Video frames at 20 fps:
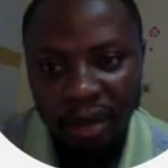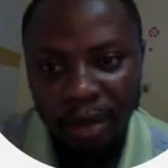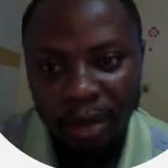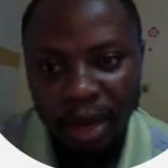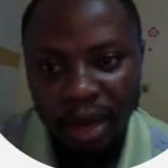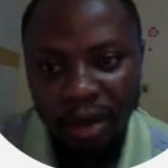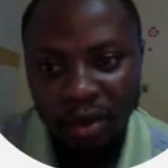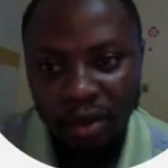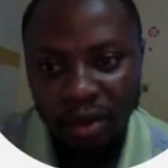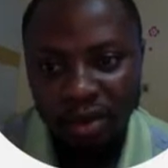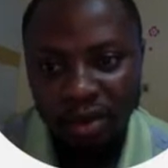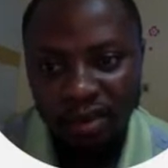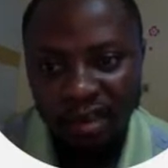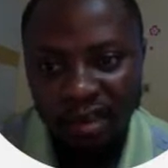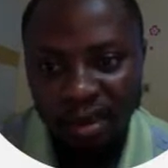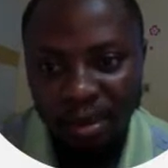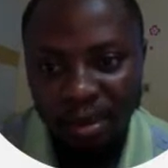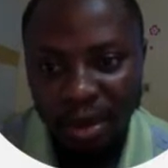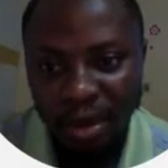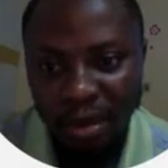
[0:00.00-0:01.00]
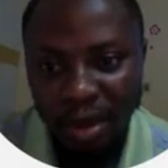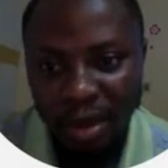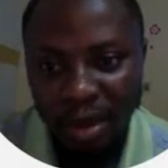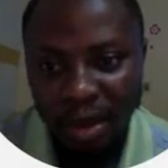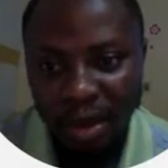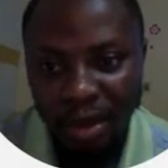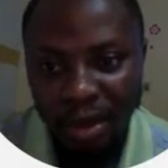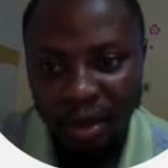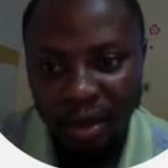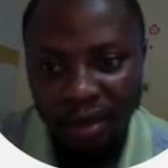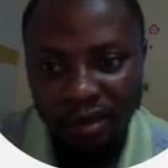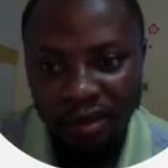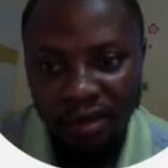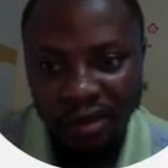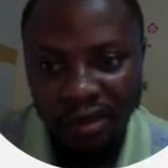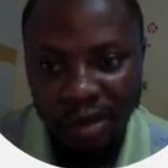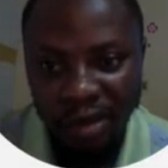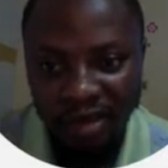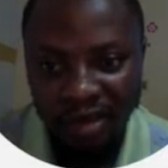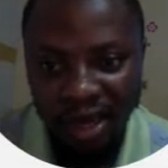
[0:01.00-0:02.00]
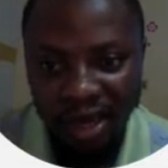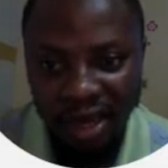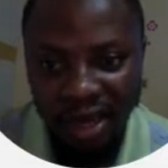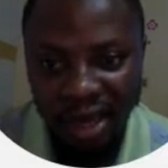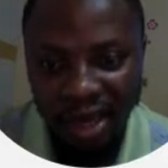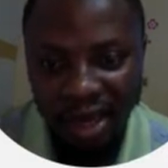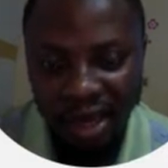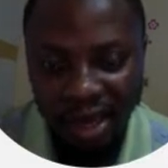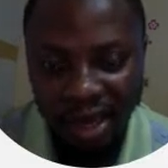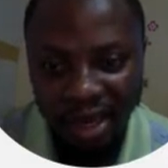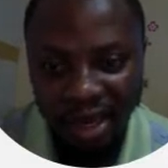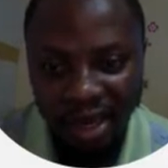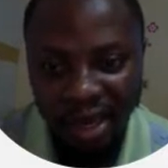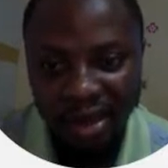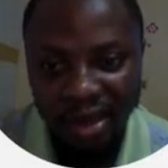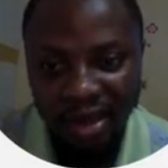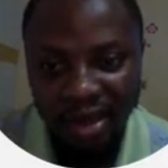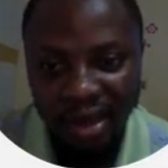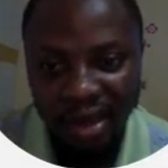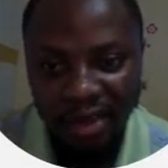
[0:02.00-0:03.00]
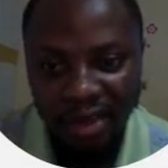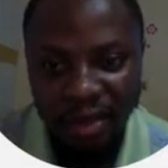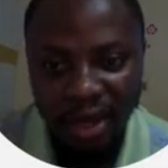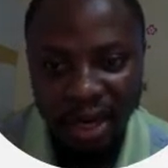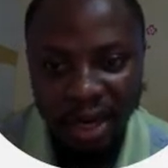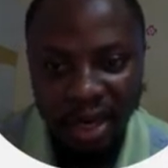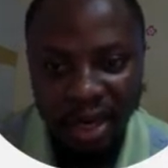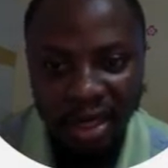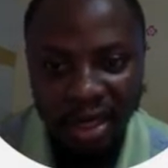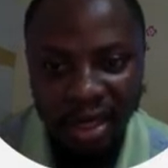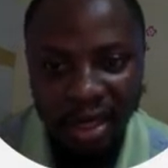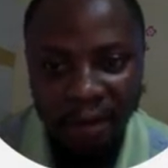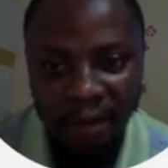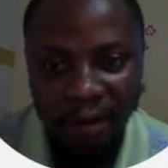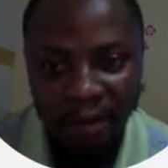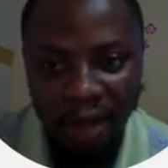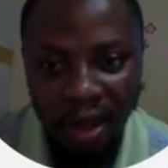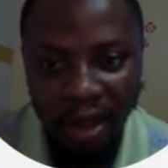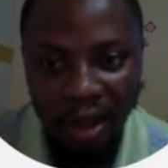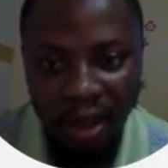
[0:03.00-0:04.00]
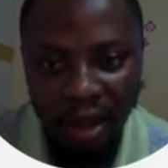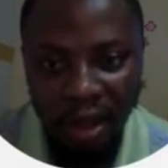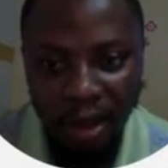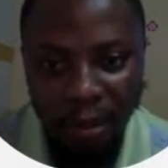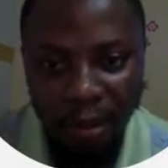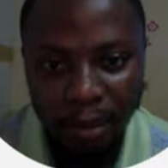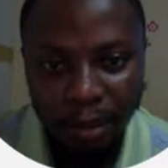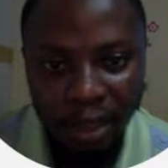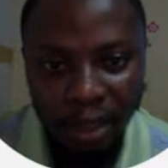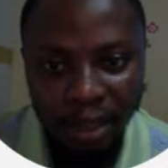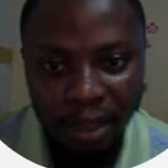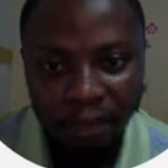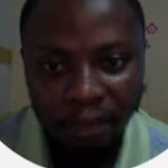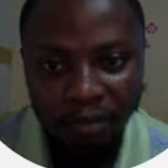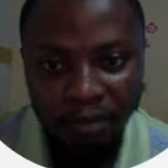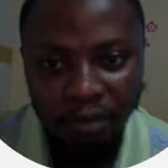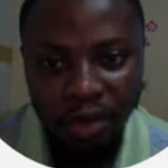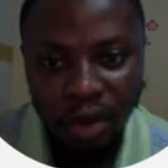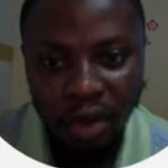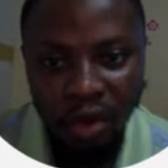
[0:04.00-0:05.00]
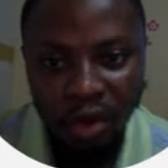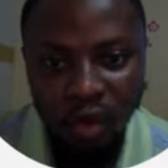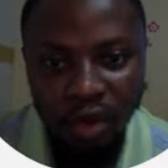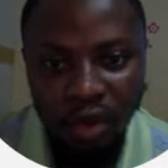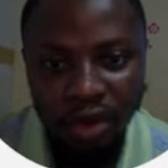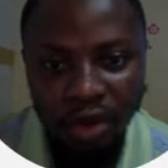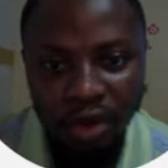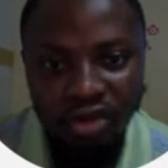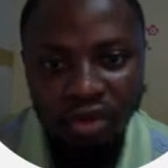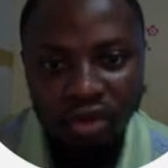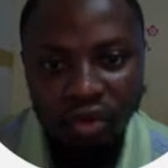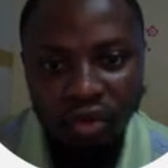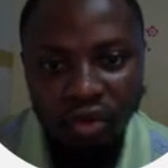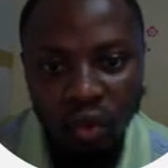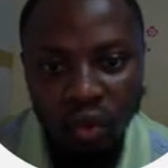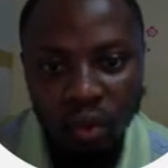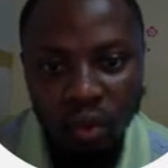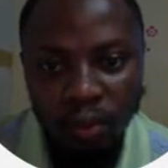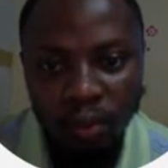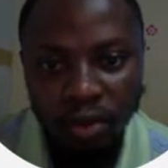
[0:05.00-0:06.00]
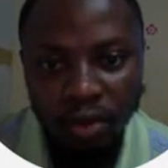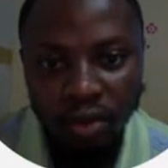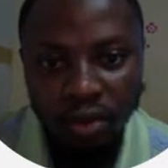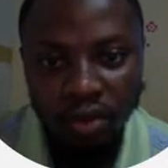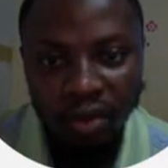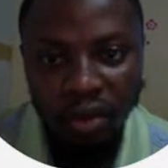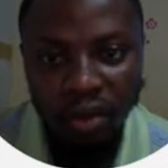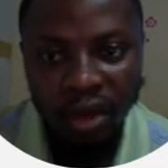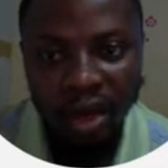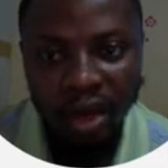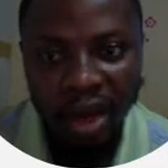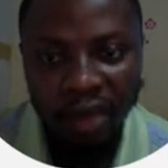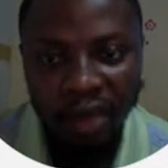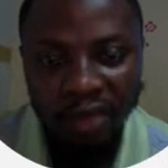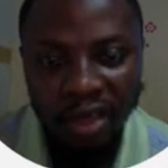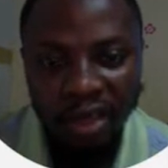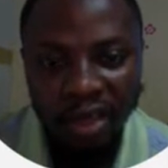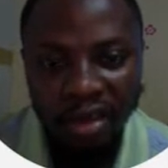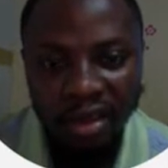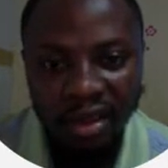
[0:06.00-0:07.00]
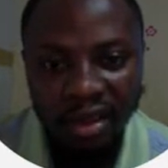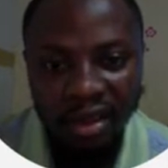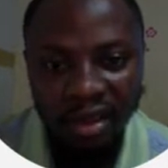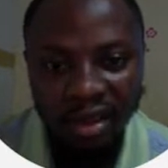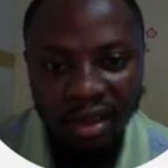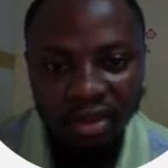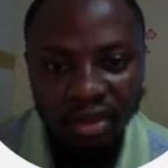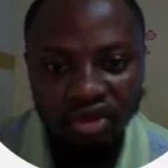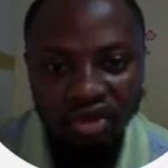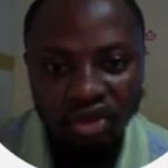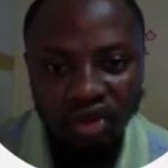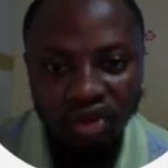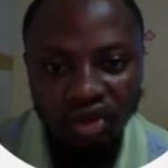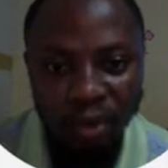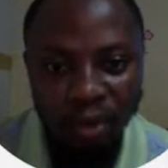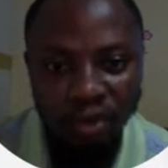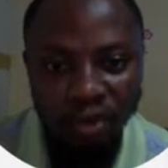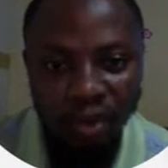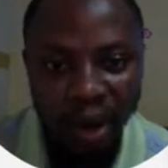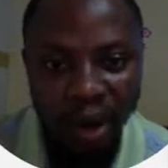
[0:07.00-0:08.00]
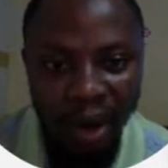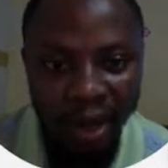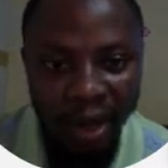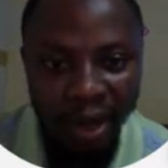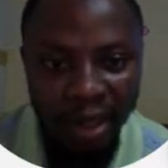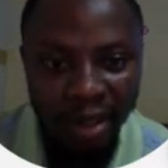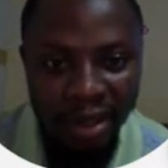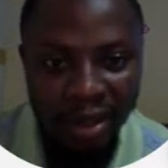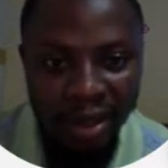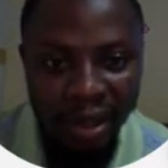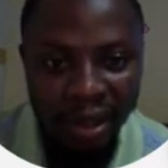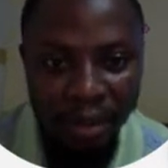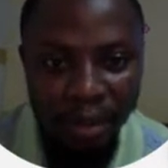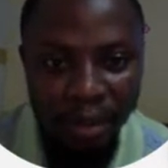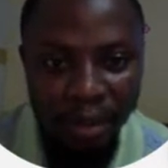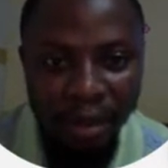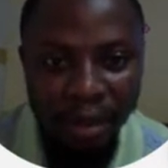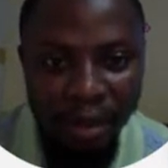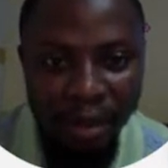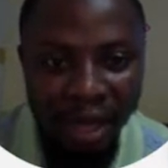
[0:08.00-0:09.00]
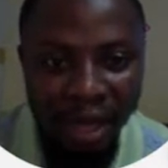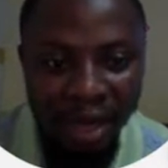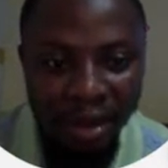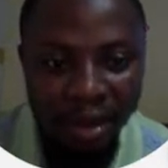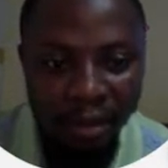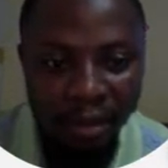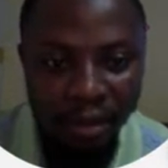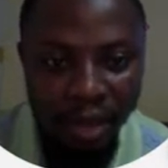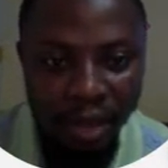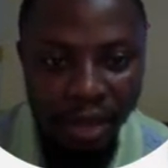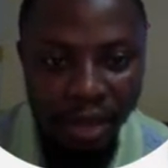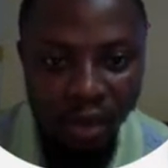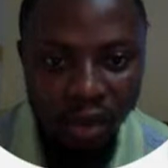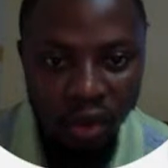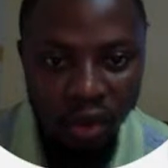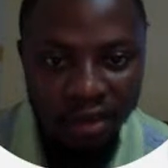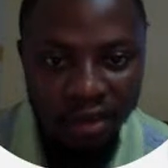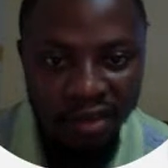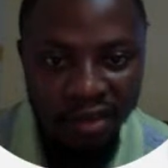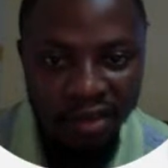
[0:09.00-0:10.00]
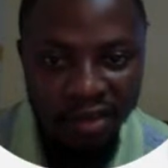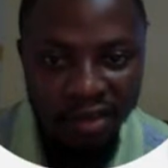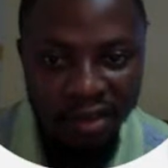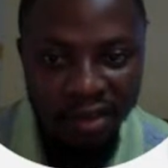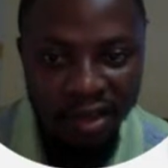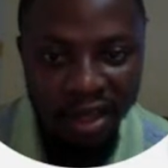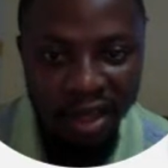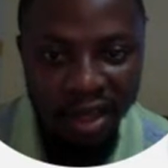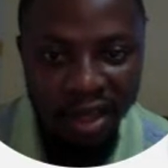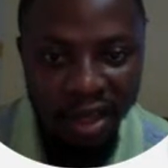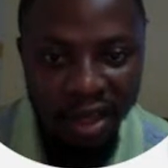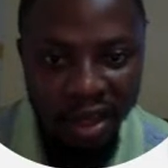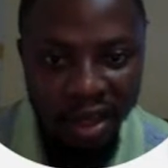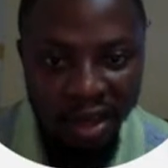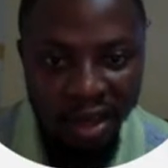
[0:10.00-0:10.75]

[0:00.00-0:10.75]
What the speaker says: My own, you see payment method. You see Mastercard. That's my card here. But with you don't have anything. You just come to add payment method. This is it here.